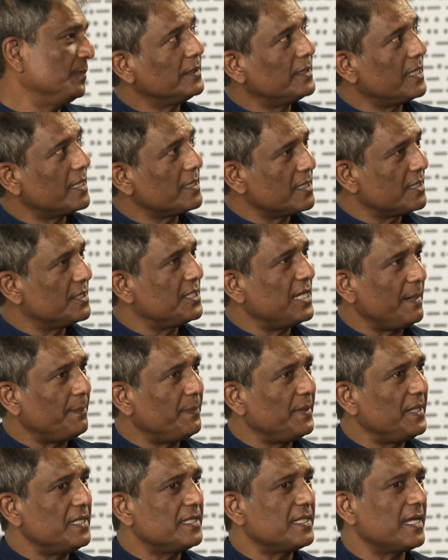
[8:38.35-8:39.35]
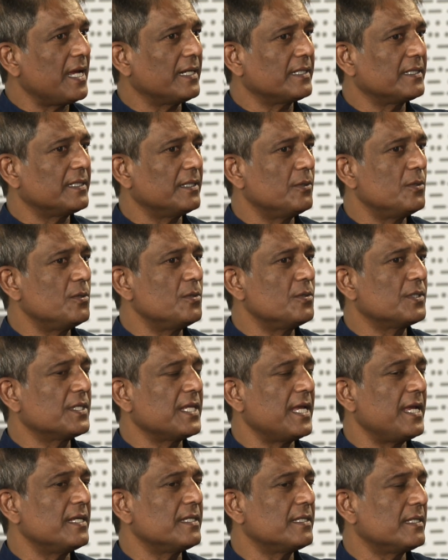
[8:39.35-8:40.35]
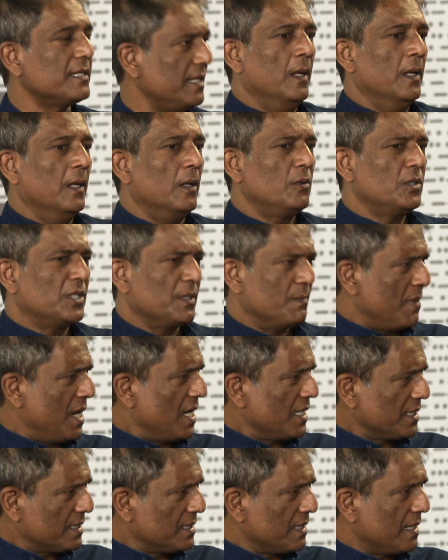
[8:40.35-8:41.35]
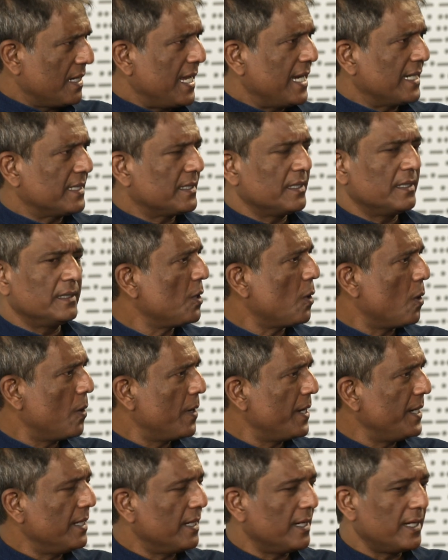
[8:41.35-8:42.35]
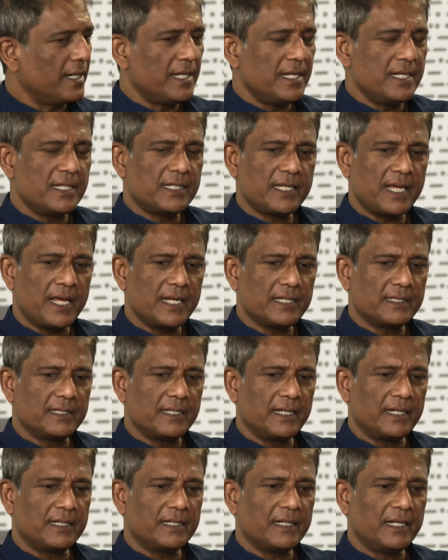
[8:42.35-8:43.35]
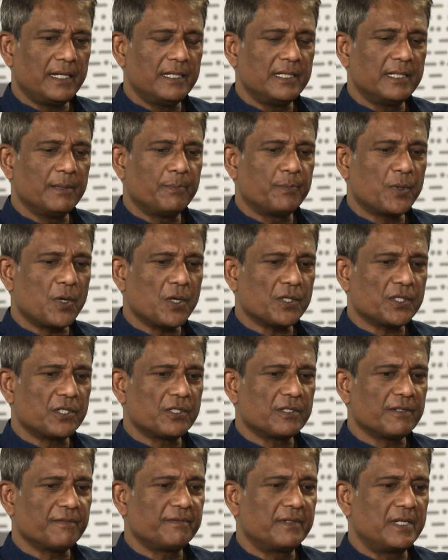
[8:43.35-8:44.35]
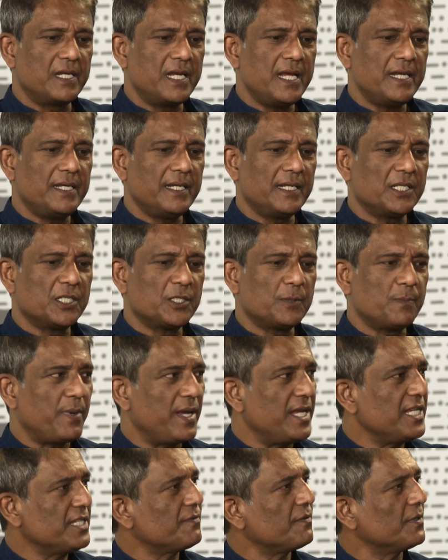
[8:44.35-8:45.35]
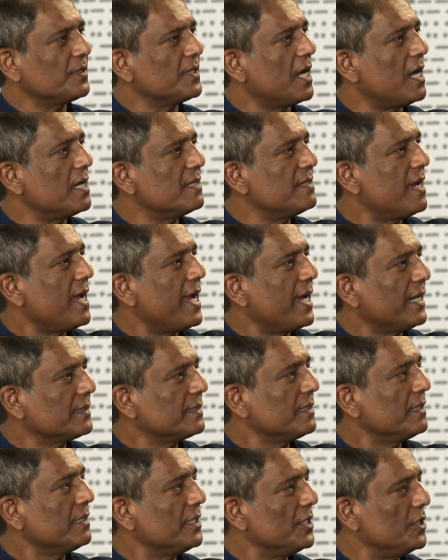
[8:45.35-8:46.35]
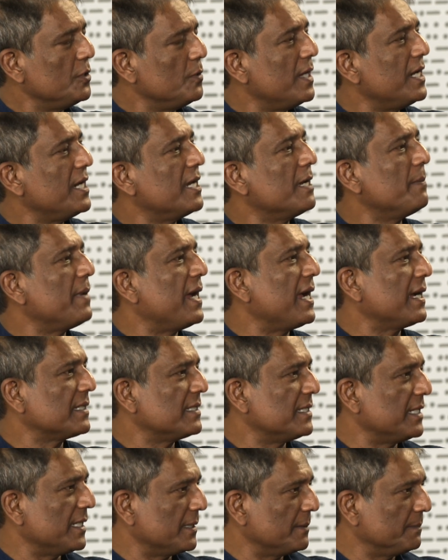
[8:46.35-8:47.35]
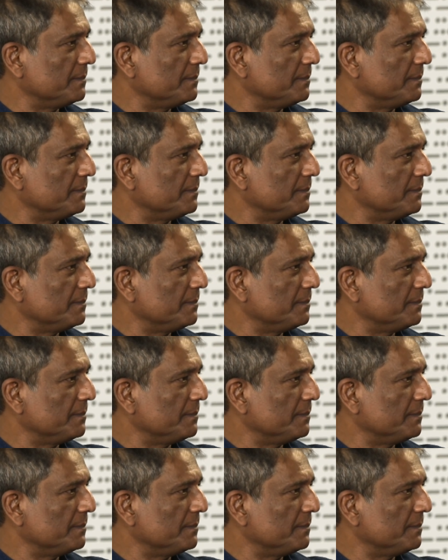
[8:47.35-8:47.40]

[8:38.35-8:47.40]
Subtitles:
There is a Japanese actor who says, who's a master actor, Oida, he says that in the process of creating space for the other actor, you end up acting.